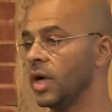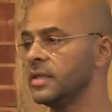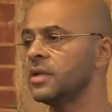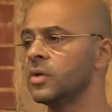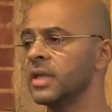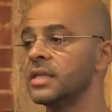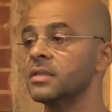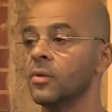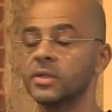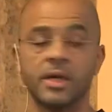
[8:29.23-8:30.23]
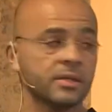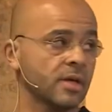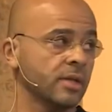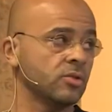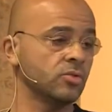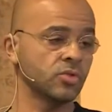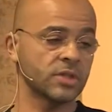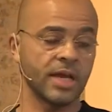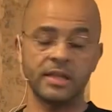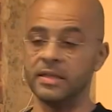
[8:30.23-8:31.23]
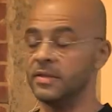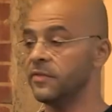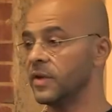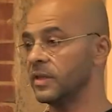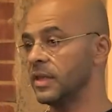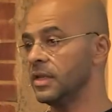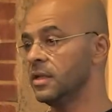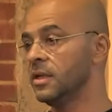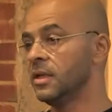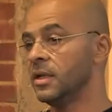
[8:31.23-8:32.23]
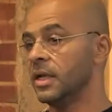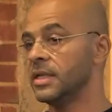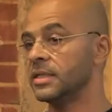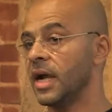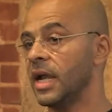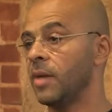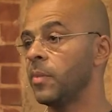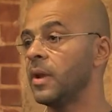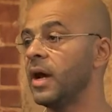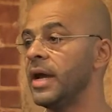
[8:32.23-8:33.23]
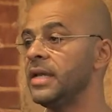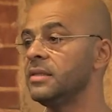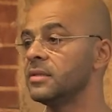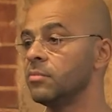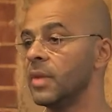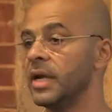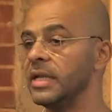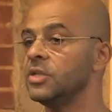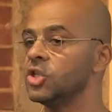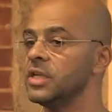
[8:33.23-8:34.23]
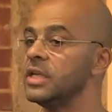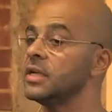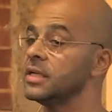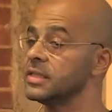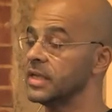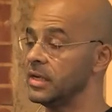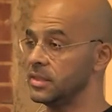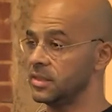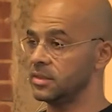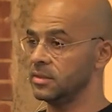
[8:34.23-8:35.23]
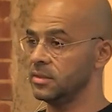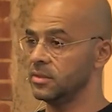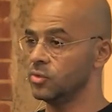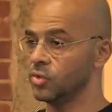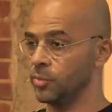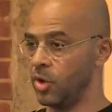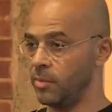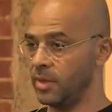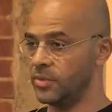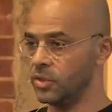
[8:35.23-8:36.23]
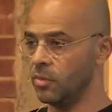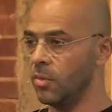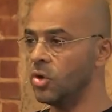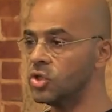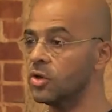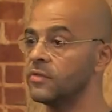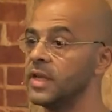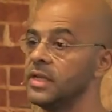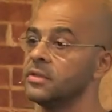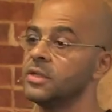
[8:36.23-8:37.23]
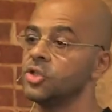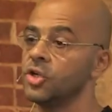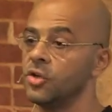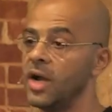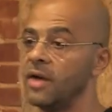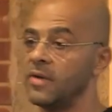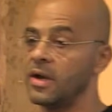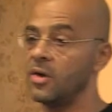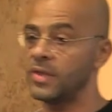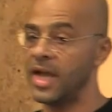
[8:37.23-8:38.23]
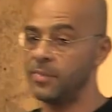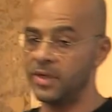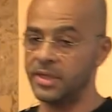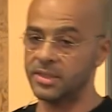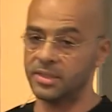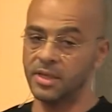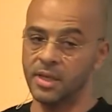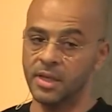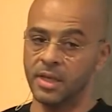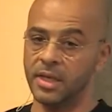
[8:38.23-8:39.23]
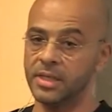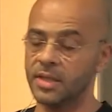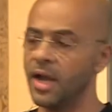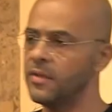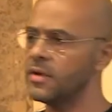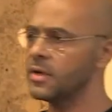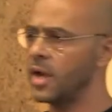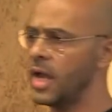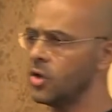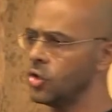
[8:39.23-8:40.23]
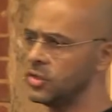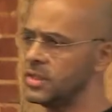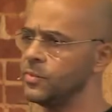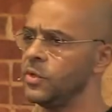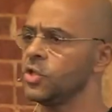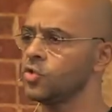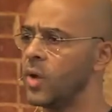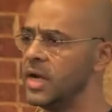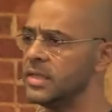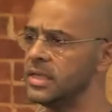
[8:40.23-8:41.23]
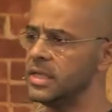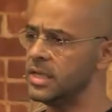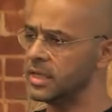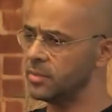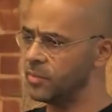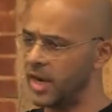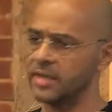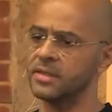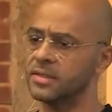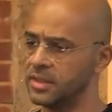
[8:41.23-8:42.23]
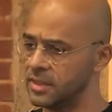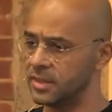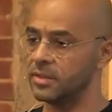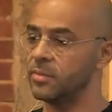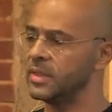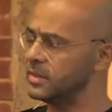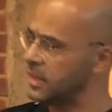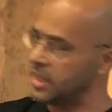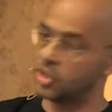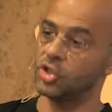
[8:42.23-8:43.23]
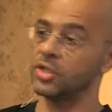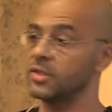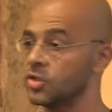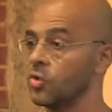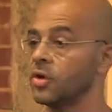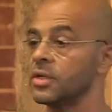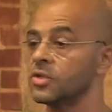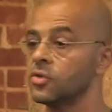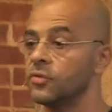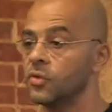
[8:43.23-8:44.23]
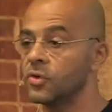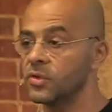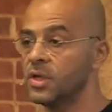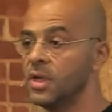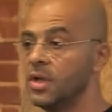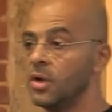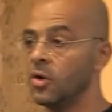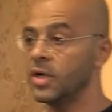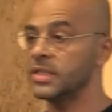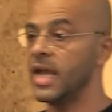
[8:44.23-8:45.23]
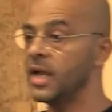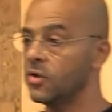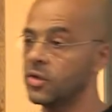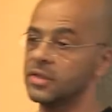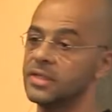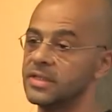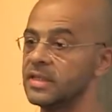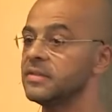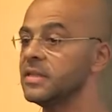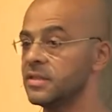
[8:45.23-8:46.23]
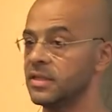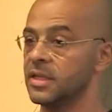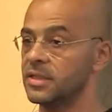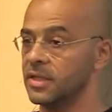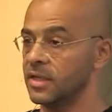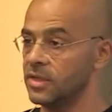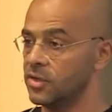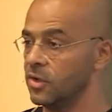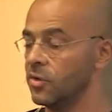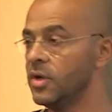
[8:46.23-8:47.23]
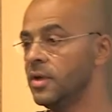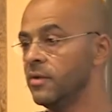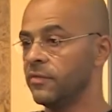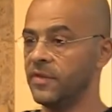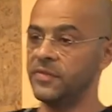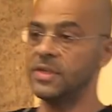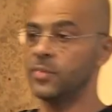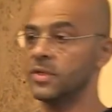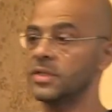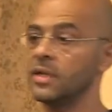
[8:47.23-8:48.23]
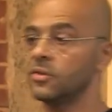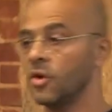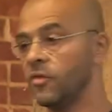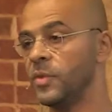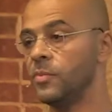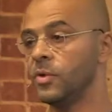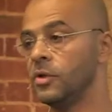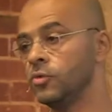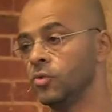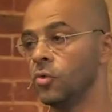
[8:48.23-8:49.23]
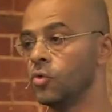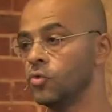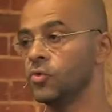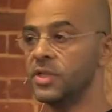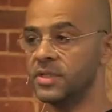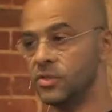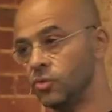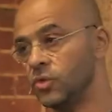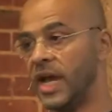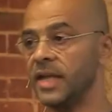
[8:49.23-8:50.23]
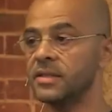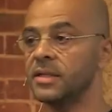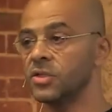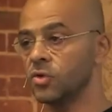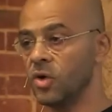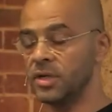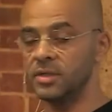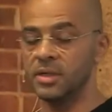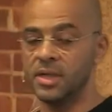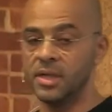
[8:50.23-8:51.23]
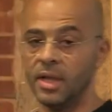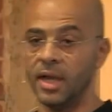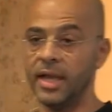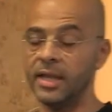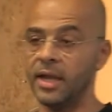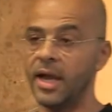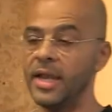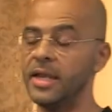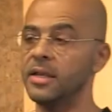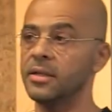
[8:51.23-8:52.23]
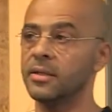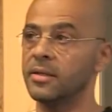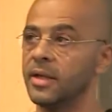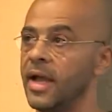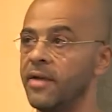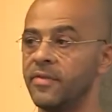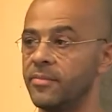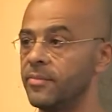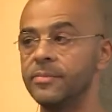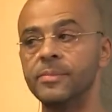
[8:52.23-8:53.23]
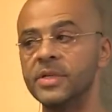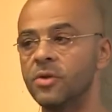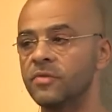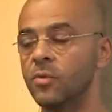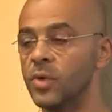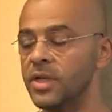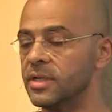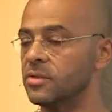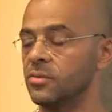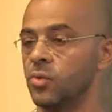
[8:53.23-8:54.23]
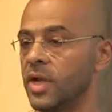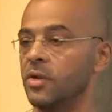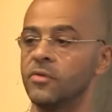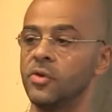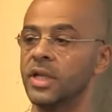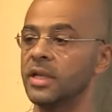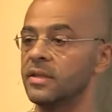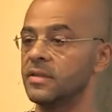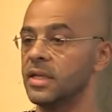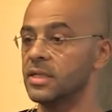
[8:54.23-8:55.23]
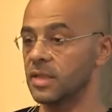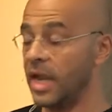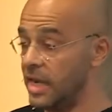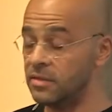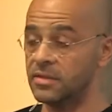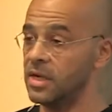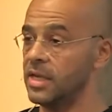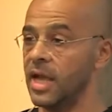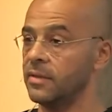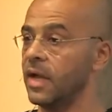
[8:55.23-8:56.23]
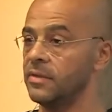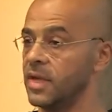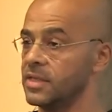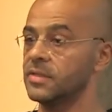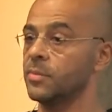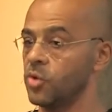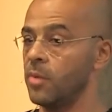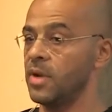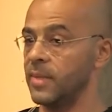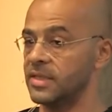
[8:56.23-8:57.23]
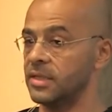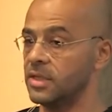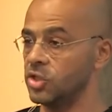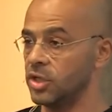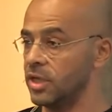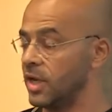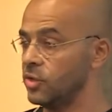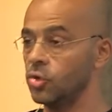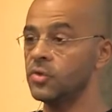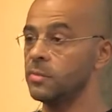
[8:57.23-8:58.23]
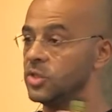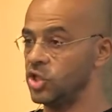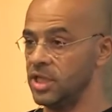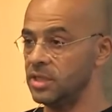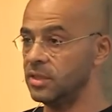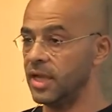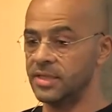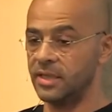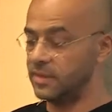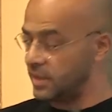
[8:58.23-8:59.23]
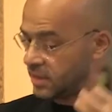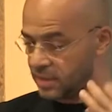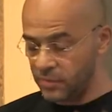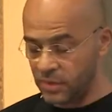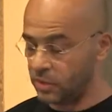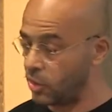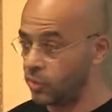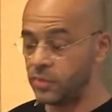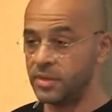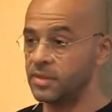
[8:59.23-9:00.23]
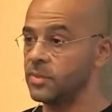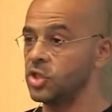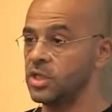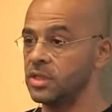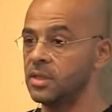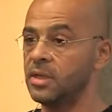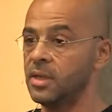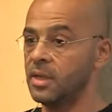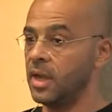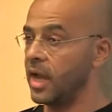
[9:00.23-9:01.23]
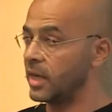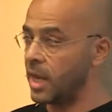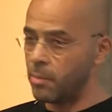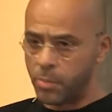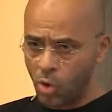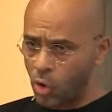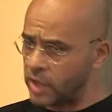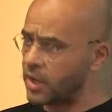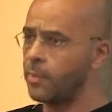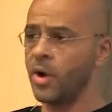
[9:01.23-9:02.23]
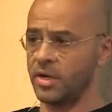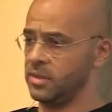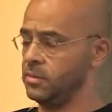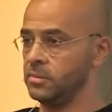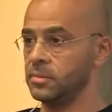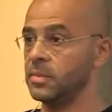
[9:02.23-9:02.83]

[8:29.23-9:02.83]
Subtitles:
I think what I tried to do slightly differently is I applied my engineering skills to the problem. So most of the literature you have around happiness is either anchored in spirituality and practices and meditation and so on and so forth, or it's anchored in statistics and, you know, 50% of people who do this do that and so on. I have a bit of a weird way of looking at things. I literally had addressed the problem as an engineer. I took the machine, I said there is something wrong with this machine, and I broke it apart.